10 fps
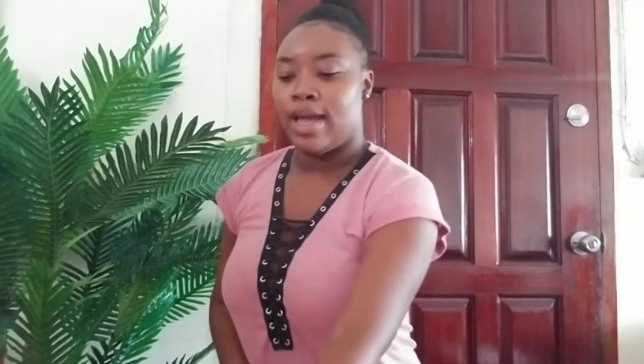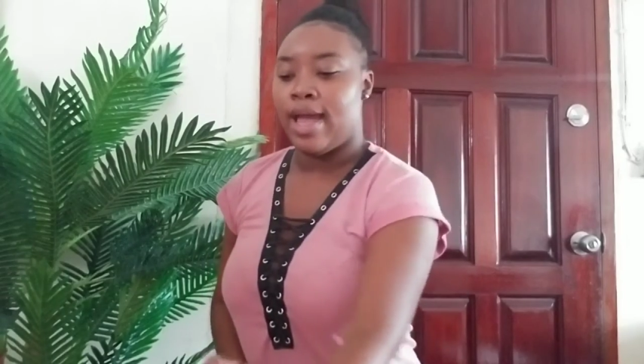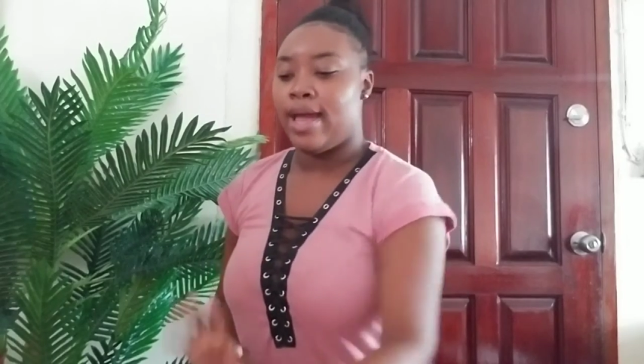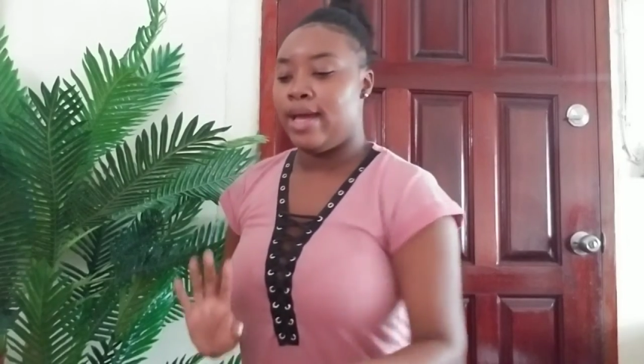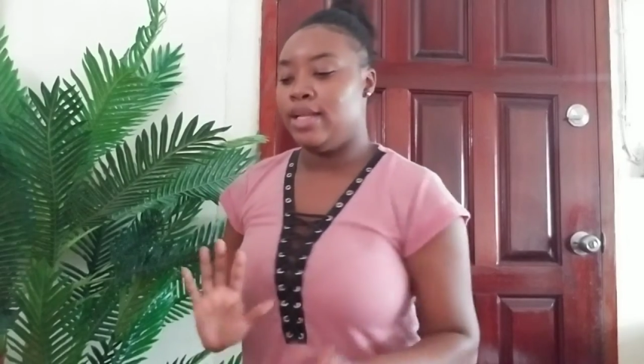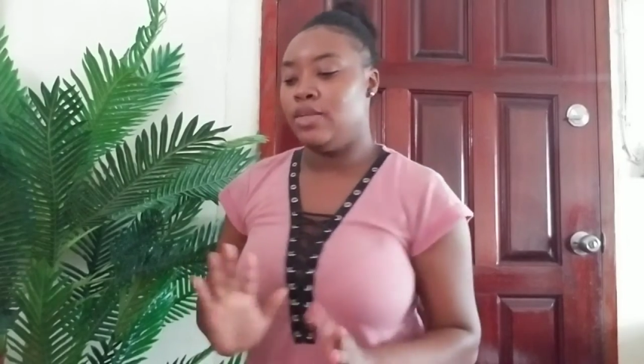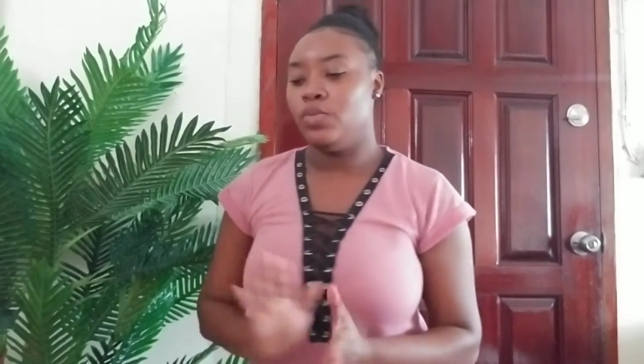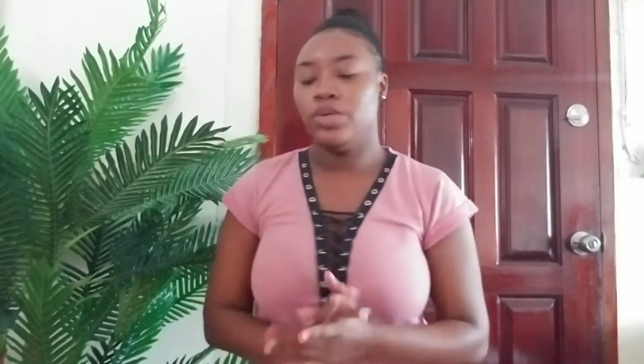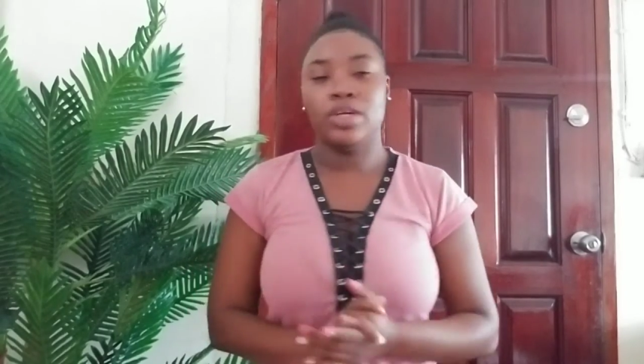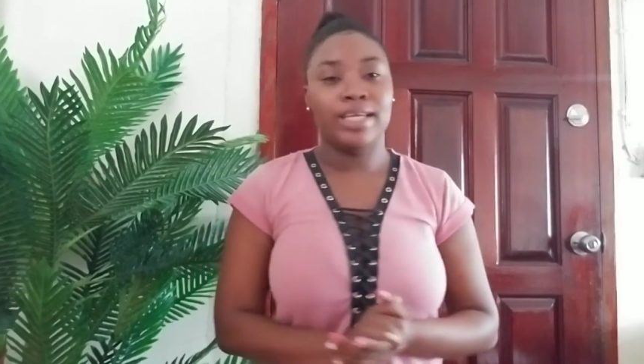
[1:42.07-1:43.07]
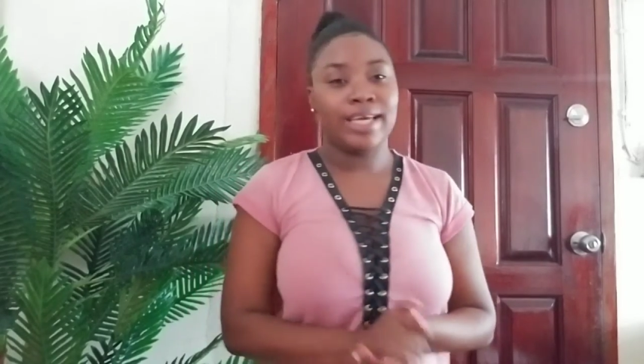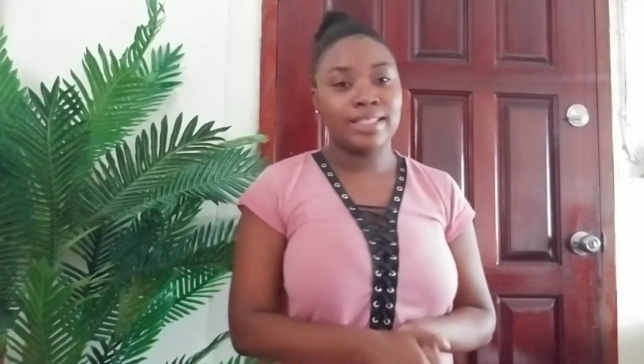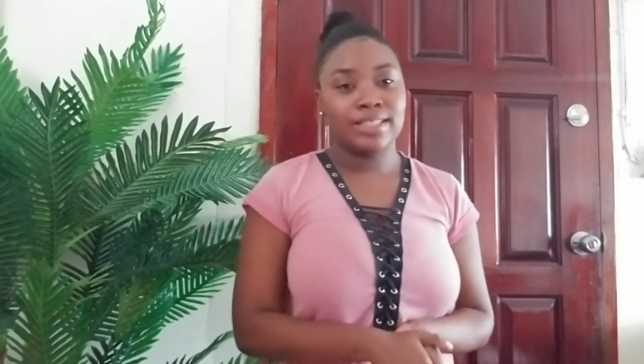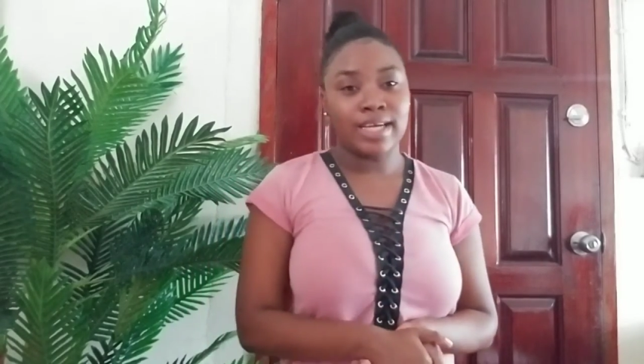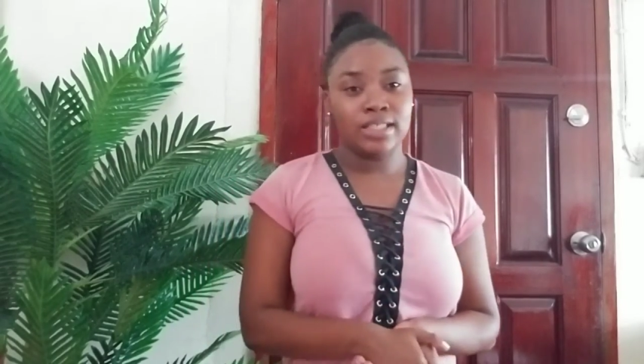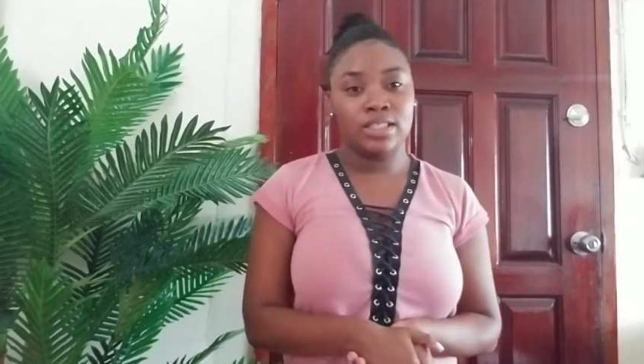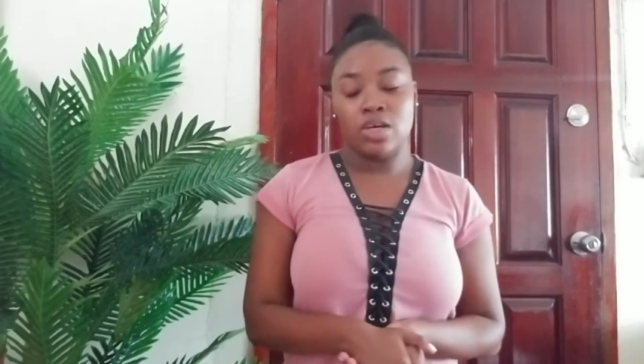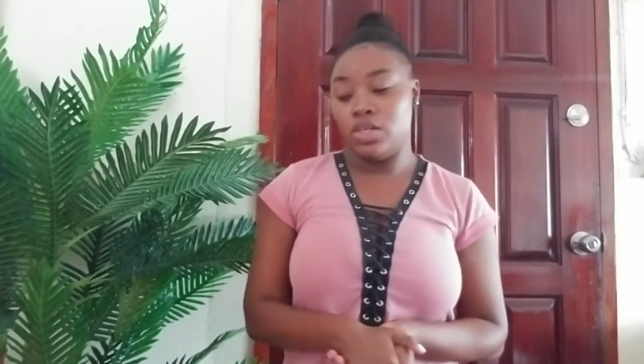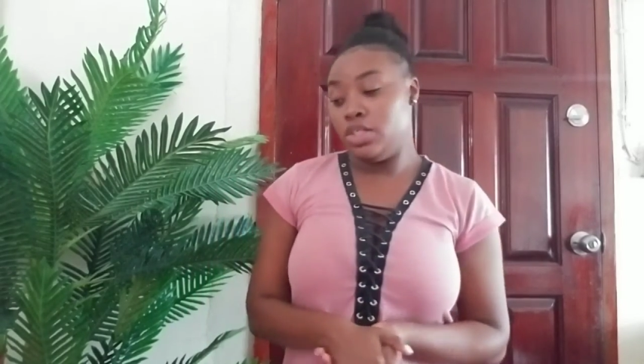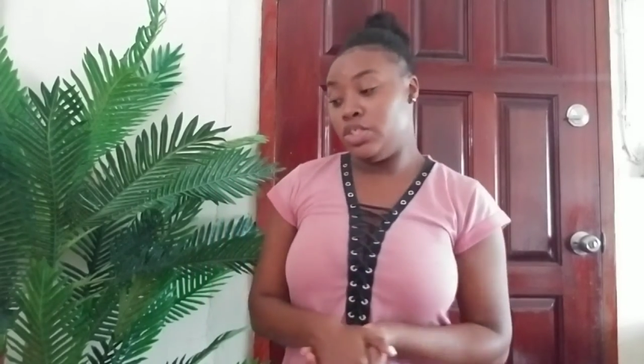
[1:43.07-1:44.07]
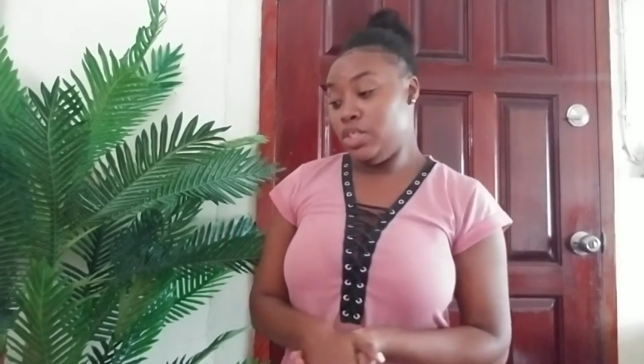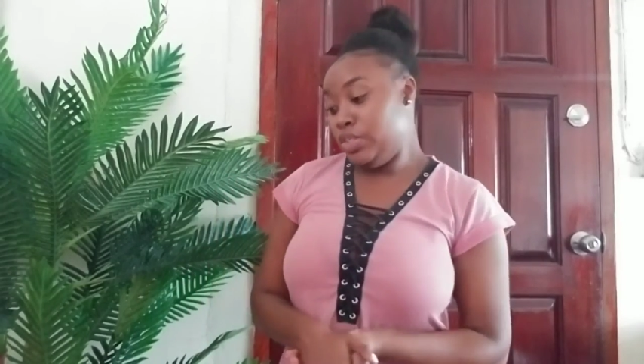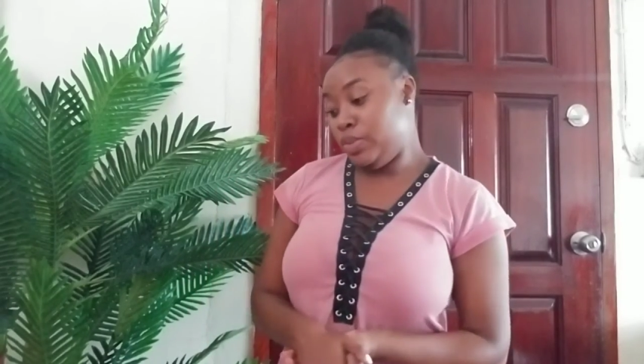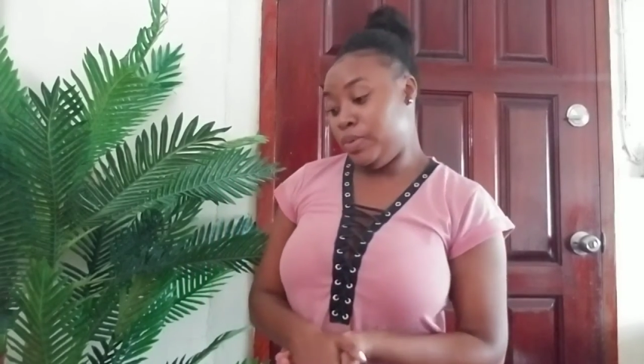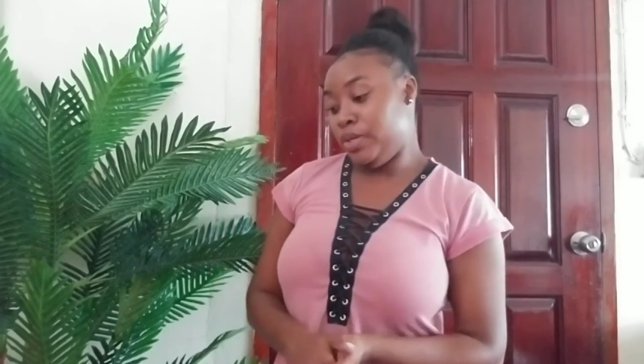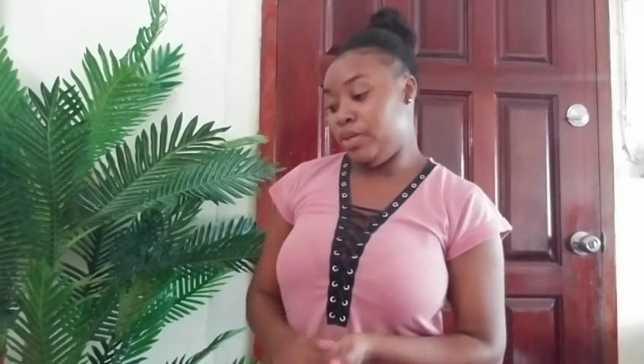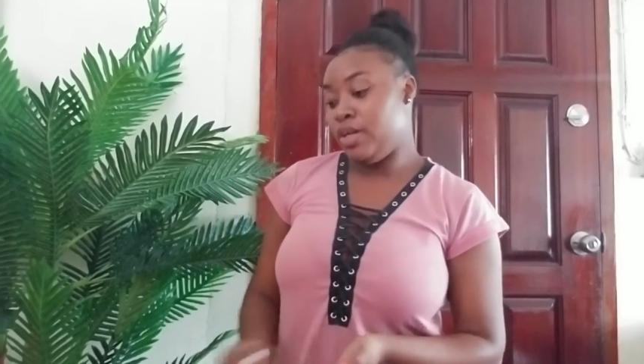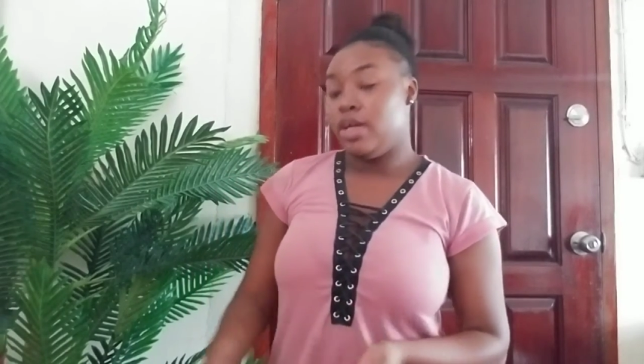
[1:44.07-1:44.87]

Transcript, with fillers: and we're gonna get started on the ginger beer